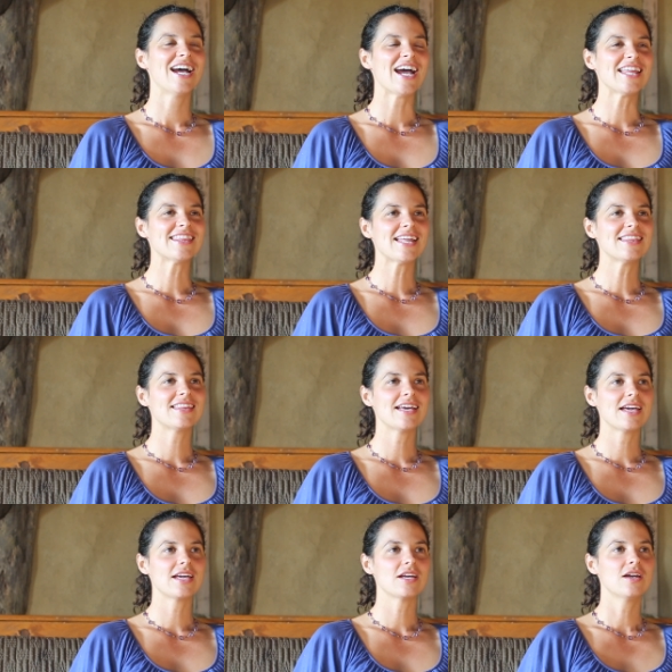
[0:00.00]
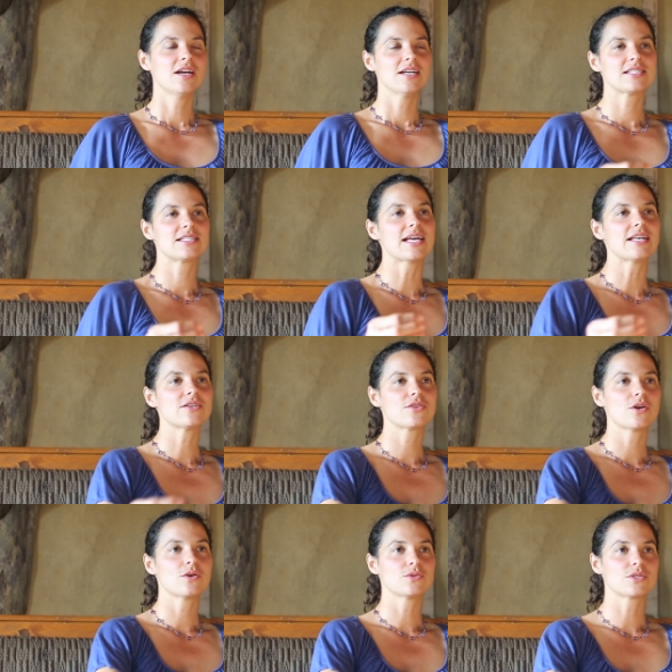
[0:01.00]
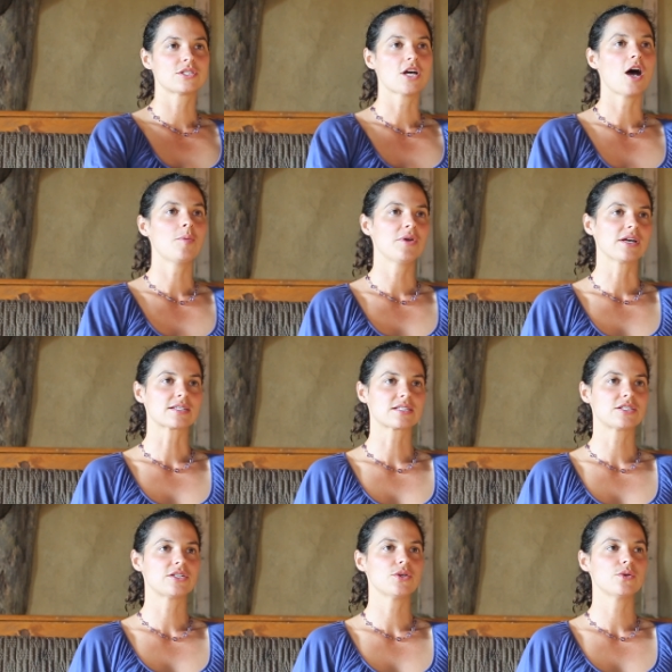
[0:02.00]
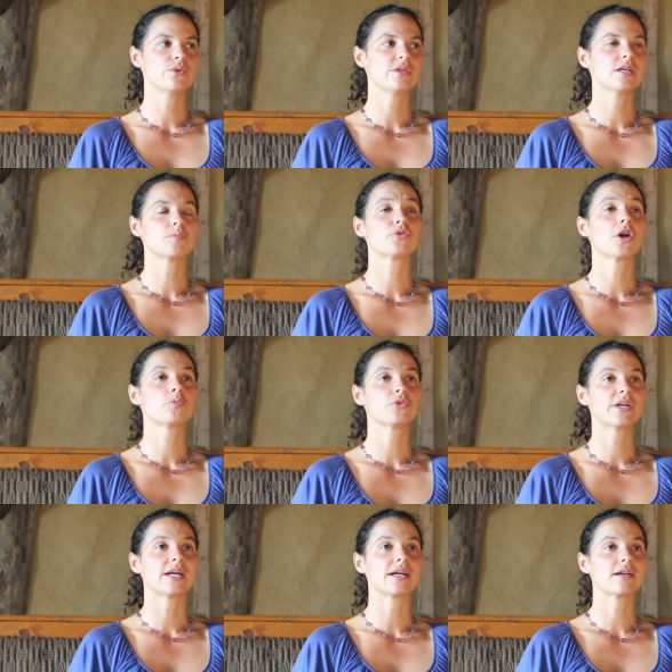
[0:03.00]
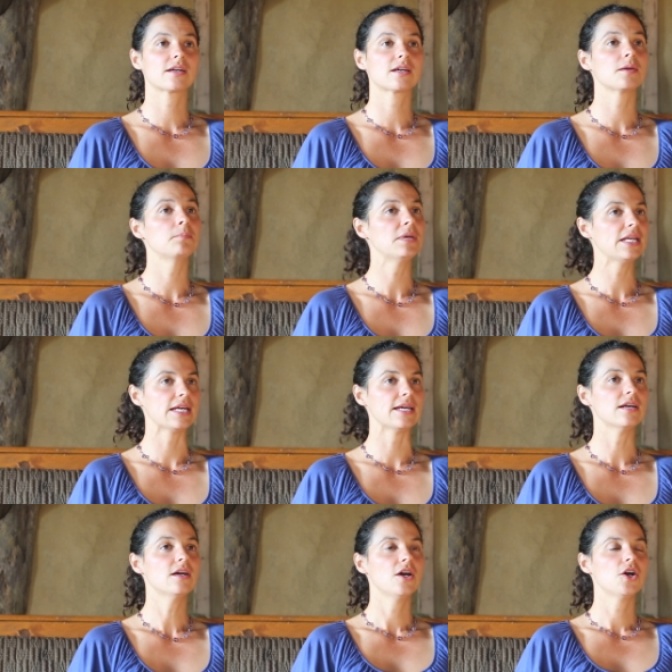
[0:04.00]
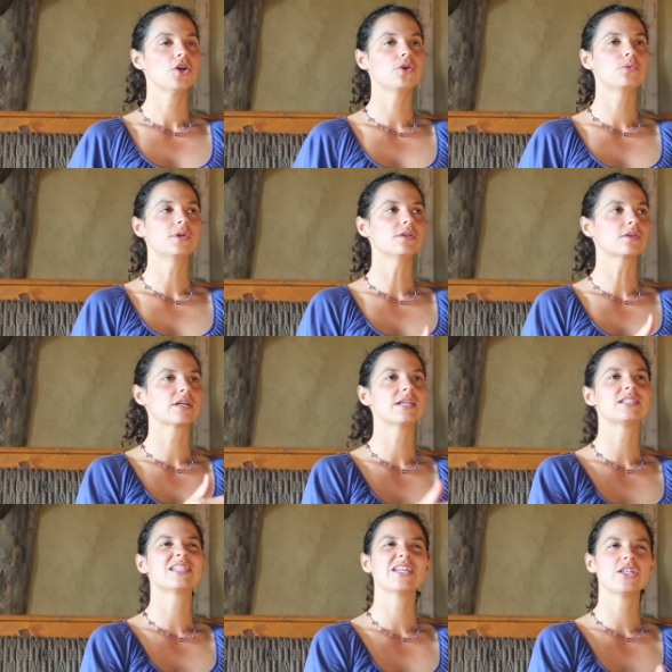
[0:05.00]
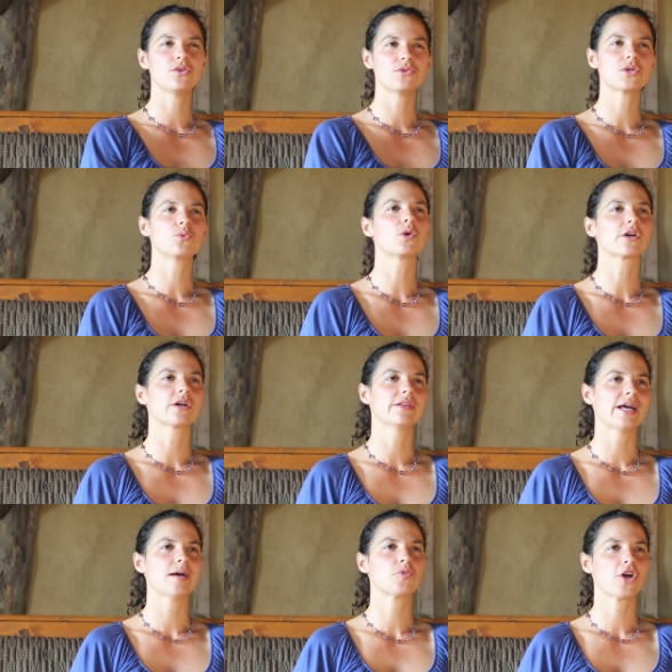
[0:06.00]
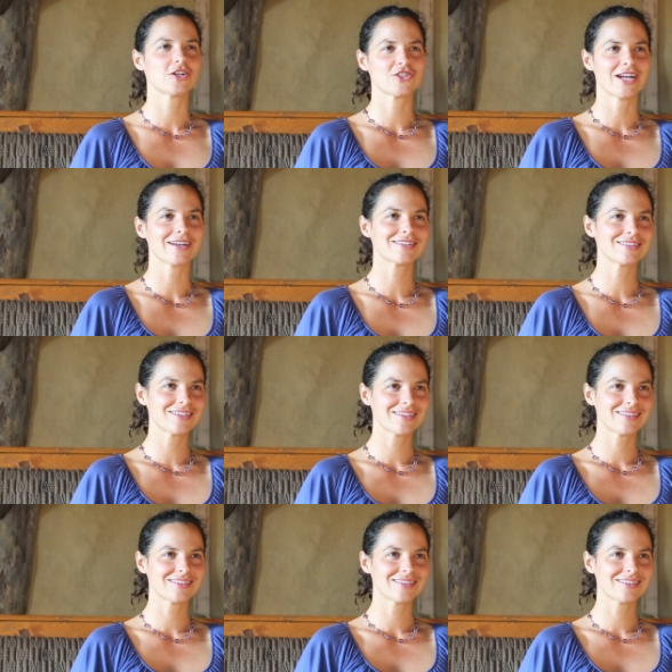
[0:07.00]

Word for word: And then they send those topics to the appropriate committee who will continue to work on that project.